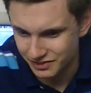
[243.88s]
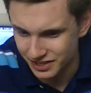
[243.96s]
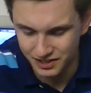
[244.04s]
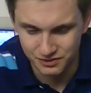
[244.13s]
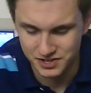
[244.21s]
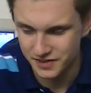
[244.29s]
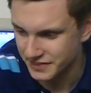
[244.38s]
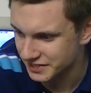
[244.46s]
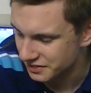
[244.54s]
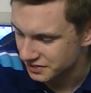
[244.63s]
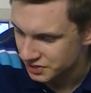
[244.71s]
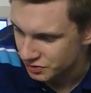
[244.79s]
there was nothing you
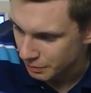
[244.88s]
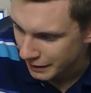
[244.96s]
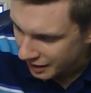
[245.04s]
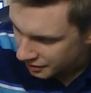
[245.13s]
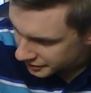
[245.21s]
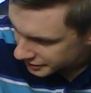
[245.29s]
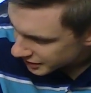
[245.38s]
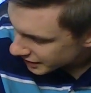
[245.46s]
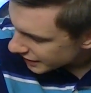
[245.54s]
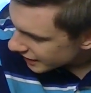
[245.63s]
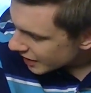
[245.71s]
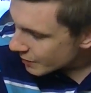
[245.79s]
could do about it.
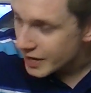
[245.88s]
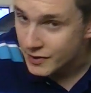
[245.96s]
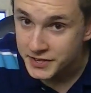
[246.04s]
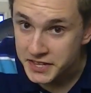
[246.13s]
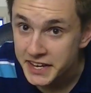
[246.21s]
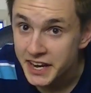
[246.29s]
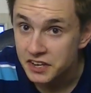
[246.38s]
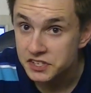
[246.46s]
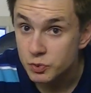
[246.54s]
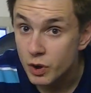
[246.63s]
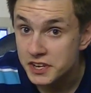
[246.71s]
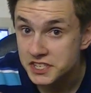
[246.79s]
But everything
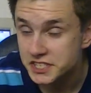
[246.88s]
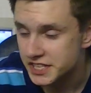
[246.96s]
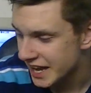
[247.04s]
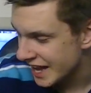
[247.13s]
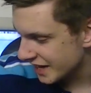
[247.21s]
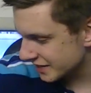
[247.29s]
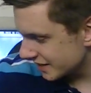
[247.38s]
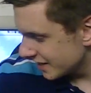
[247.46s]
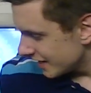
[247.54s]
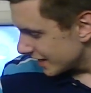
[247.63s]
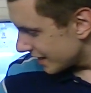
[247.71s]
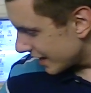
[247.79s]
else was intact,
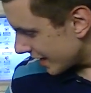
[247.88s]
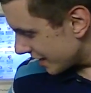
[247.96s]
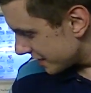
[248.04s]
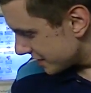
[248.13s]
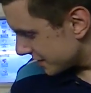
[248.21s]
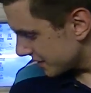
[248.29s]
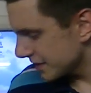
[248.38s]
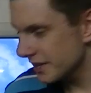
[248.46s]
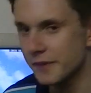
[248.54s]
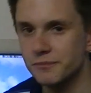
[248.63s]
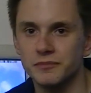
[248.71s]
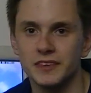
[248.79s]
and
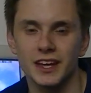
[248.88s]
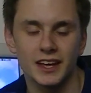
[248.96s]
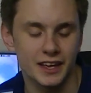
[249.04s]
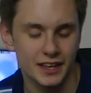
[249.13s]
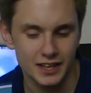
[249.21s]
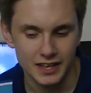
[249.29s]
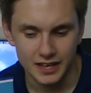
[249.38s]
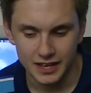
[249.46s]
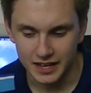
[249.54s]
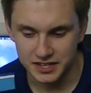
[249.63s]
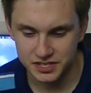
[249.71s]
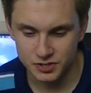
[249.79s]

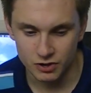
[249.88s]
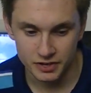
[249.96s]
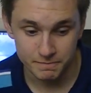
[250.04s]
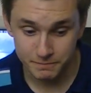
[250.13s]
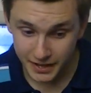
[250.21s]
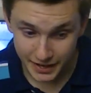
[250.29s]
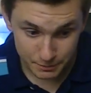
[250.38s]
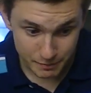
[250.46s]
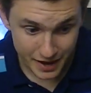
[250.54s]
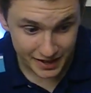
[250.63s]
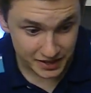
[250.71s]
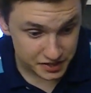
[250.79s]
I started getting
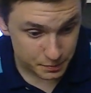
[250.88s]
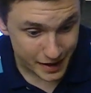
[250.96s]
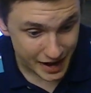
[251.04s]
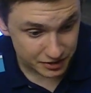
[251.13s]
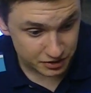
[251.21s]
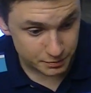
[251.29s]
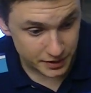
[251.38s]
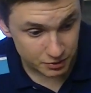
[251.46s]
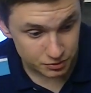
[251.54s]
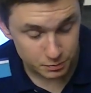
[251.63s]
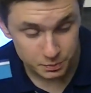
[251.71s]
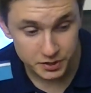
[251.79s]
back into Packard Bell
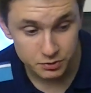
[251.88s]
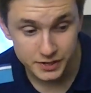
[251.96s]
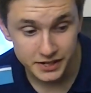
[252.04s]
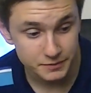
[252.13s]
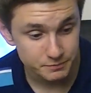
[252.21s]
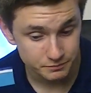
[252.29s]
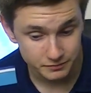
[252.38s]
computing